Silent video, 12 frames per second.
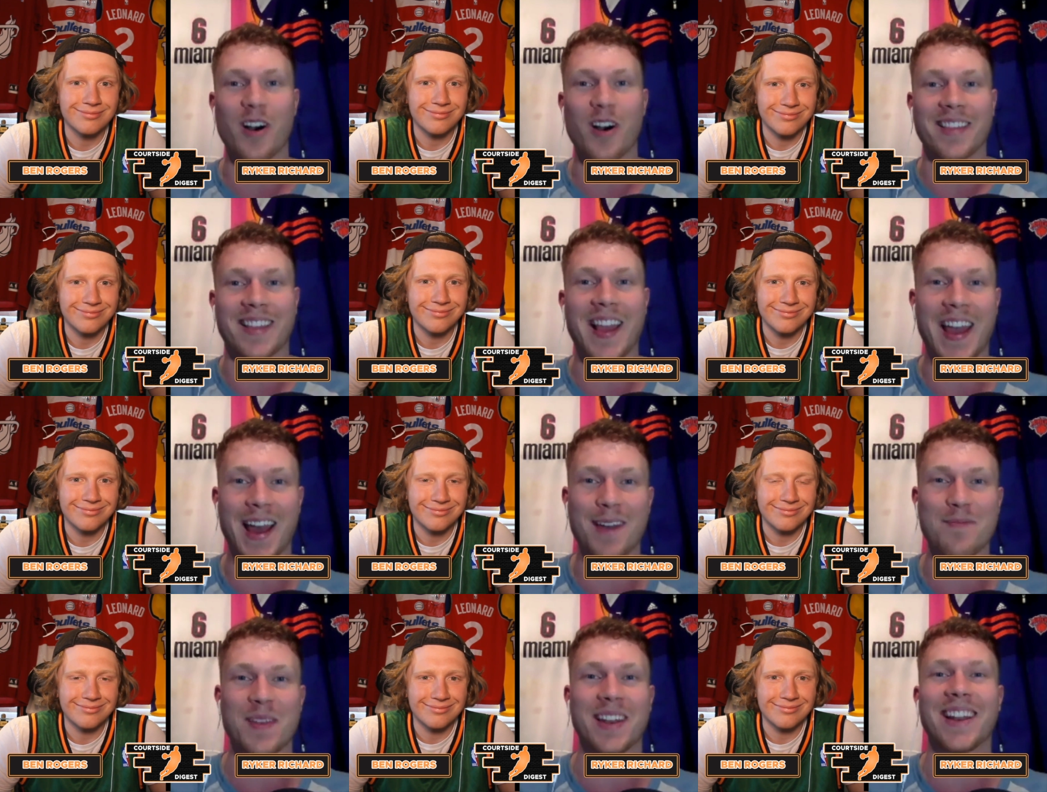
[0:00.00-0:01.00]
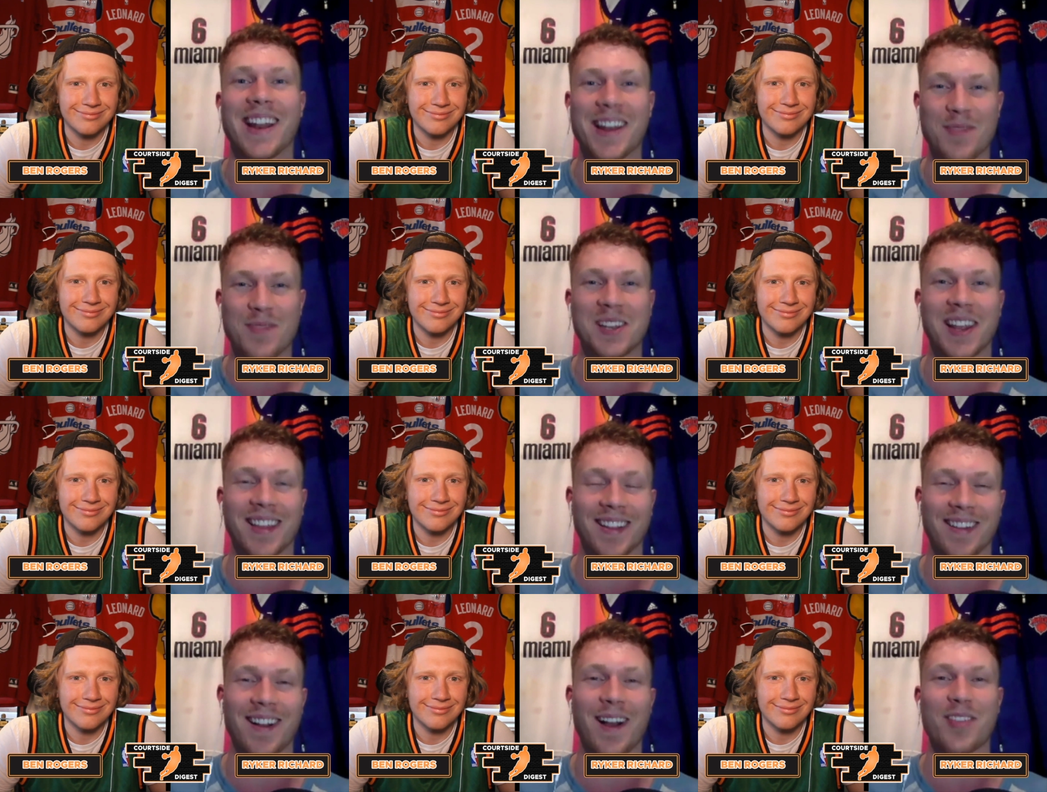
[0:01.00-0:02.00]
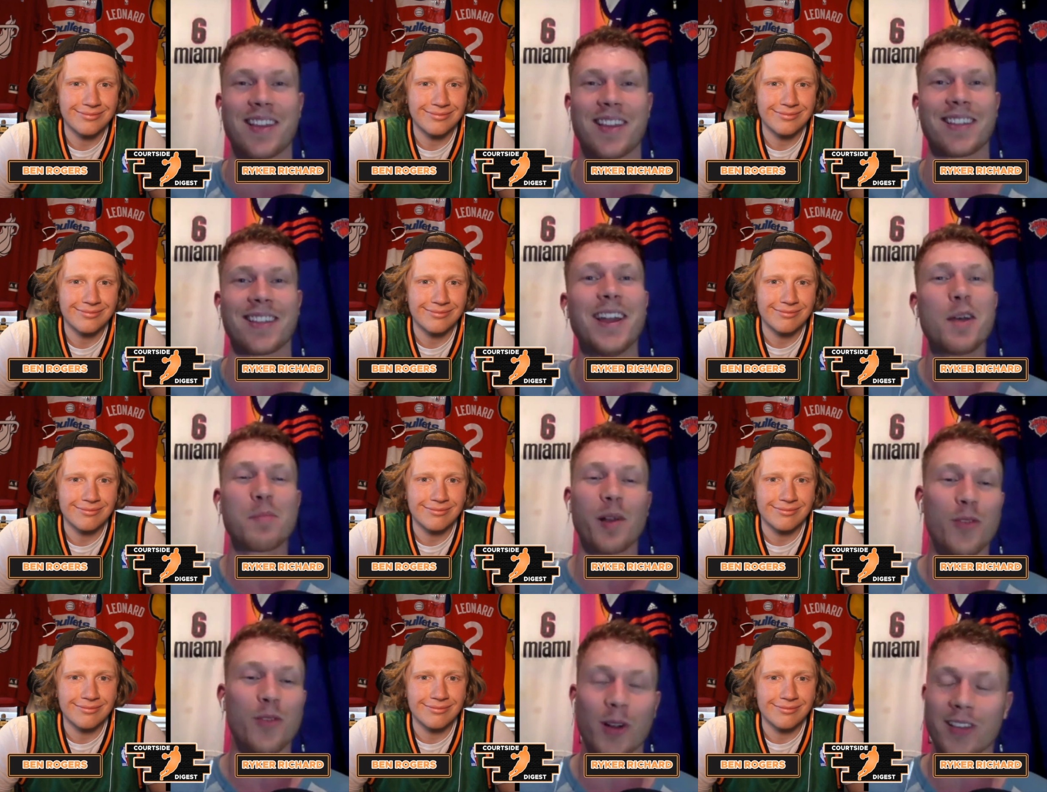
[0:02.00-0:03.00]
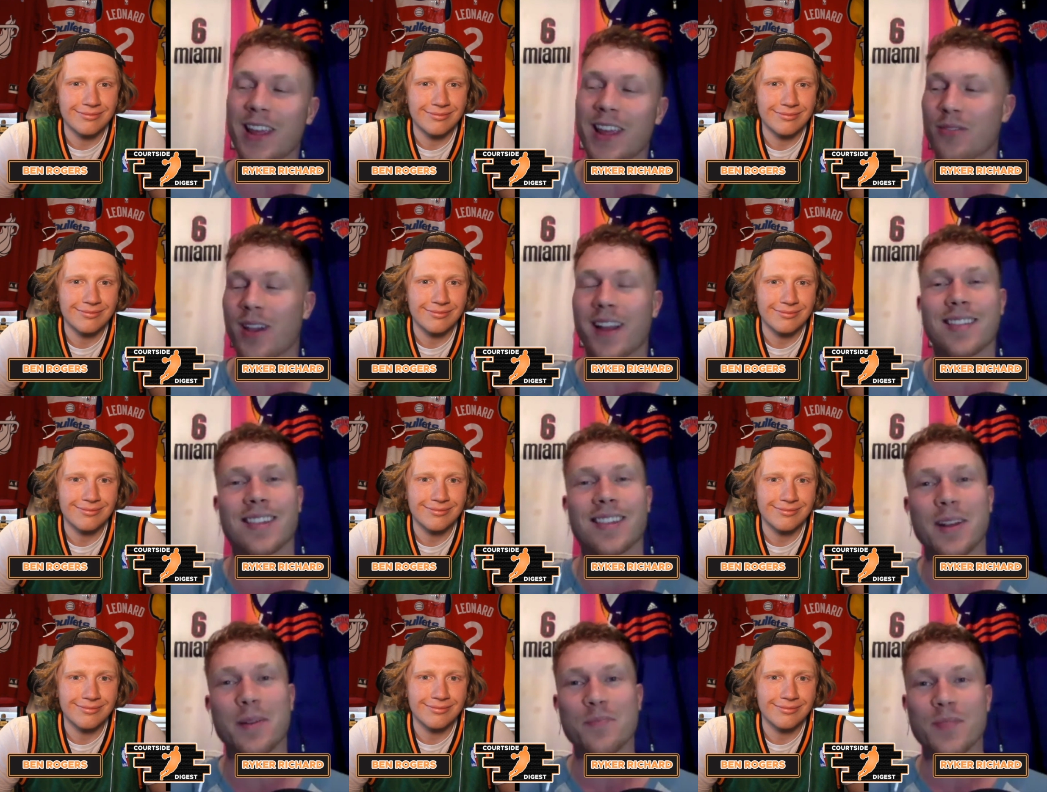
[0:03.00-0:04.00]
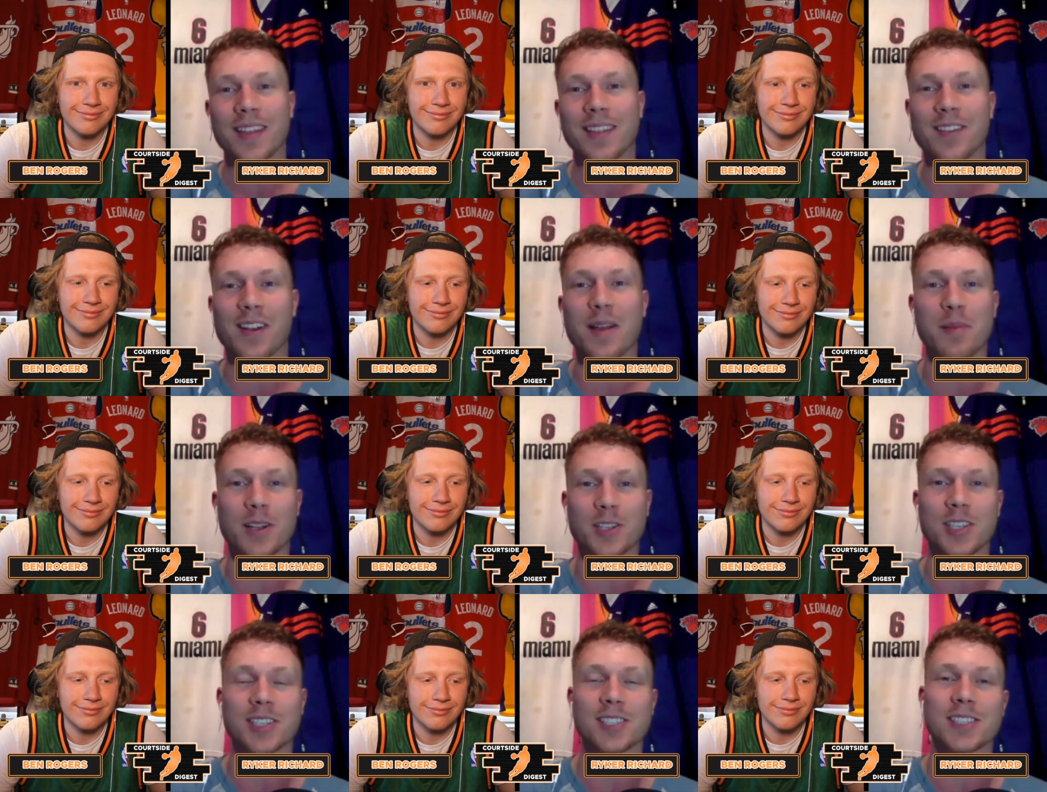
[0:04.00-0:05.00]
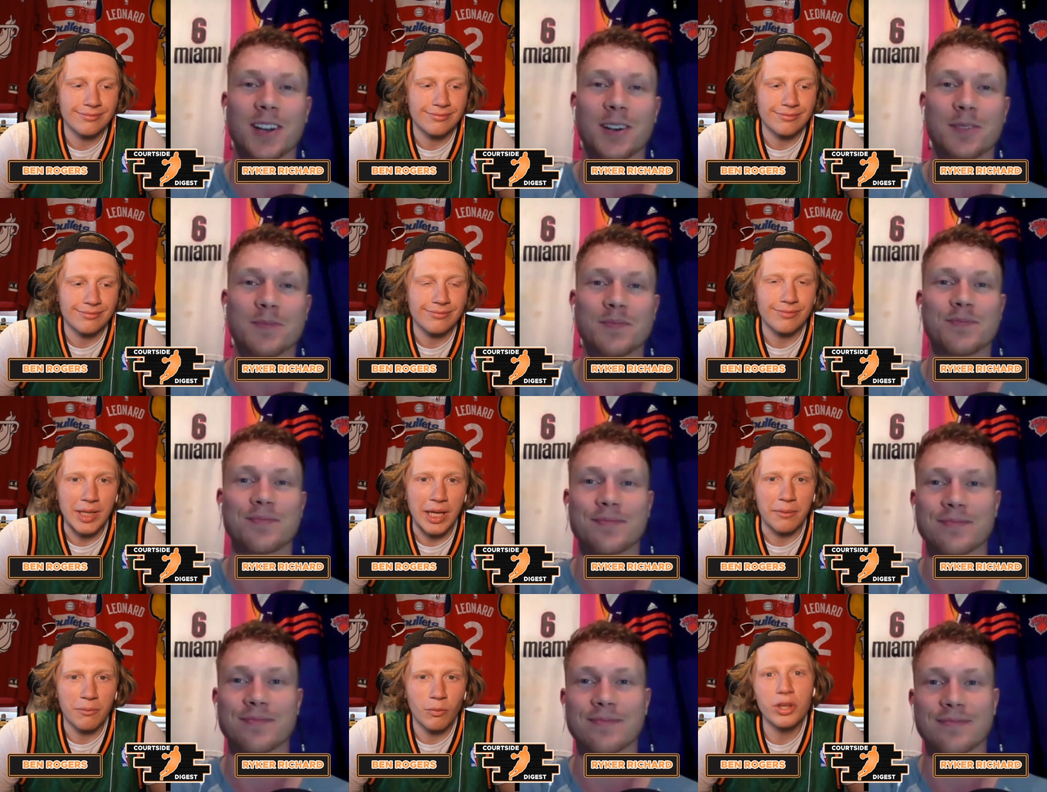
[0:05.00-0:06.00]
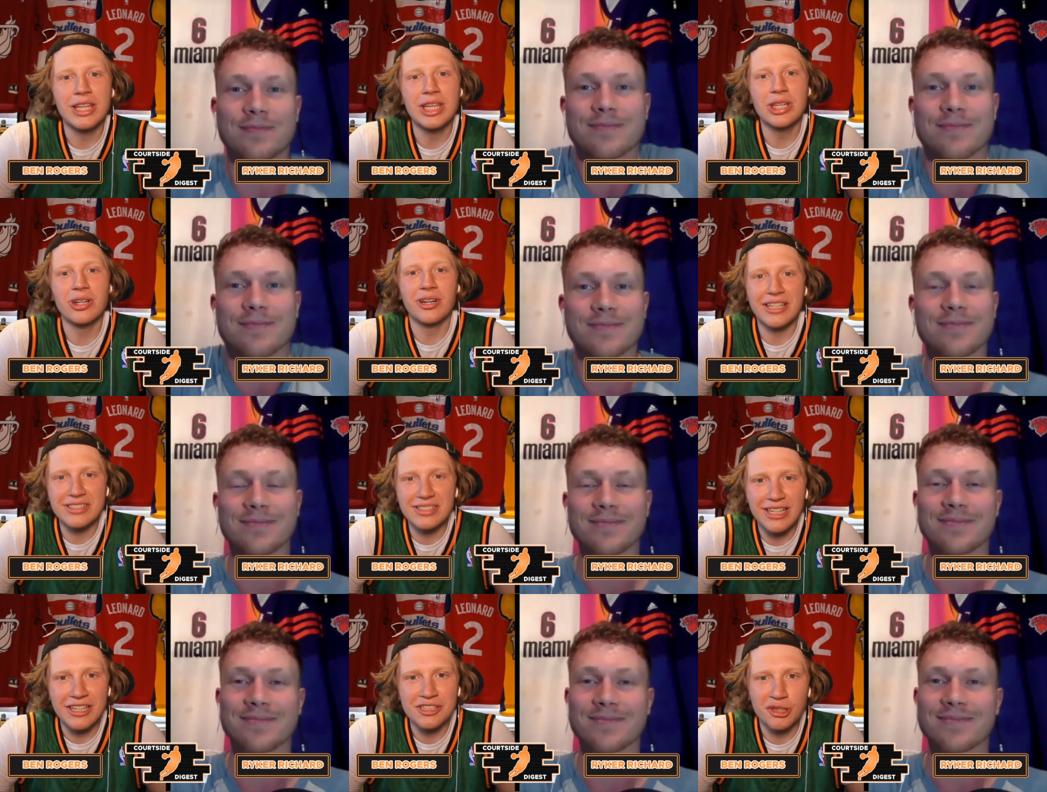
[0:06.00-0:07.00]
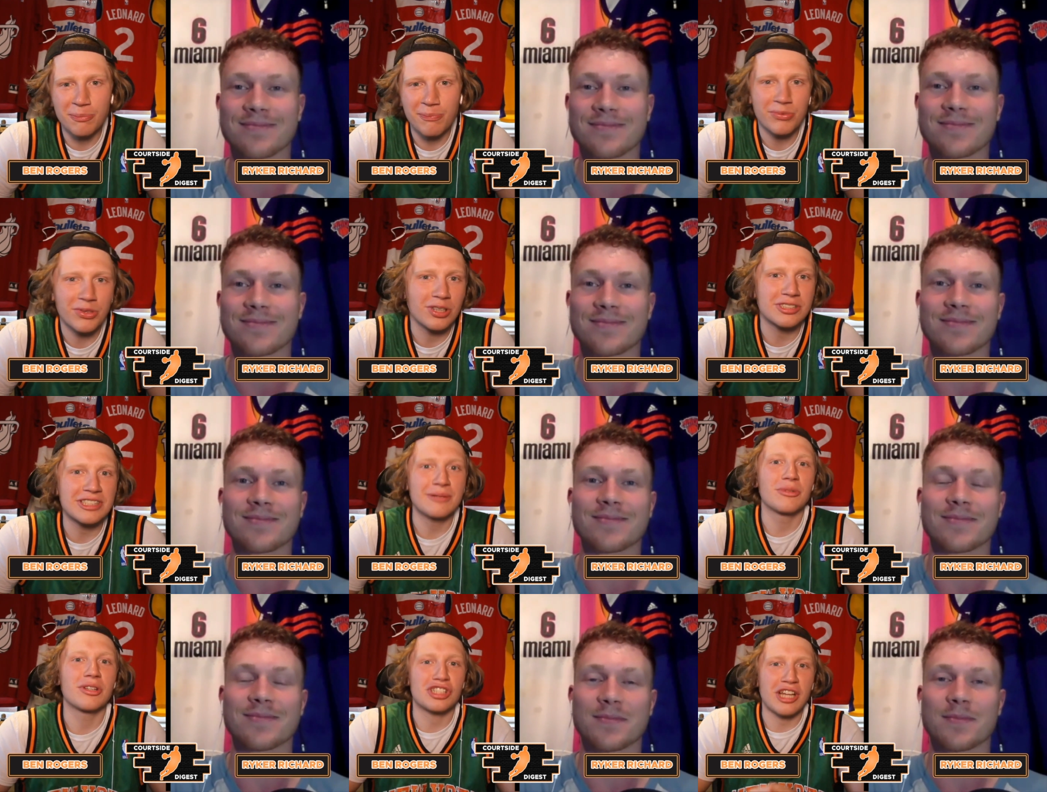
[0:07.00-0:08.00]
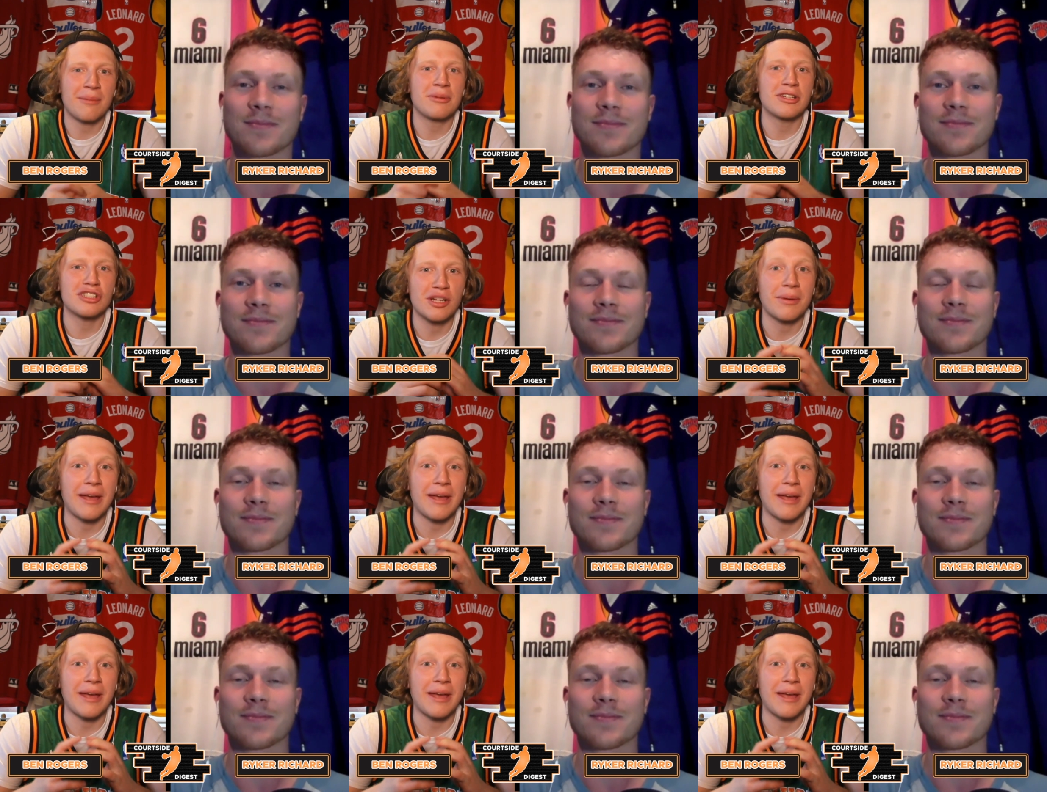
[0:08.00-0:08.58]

Speaker 1: wants to happen in any particular offseason. But of course, Heat fans, they're ambitious. So,
Speaker 2: yeah. Well, the Heat are a destination, they're a team with championship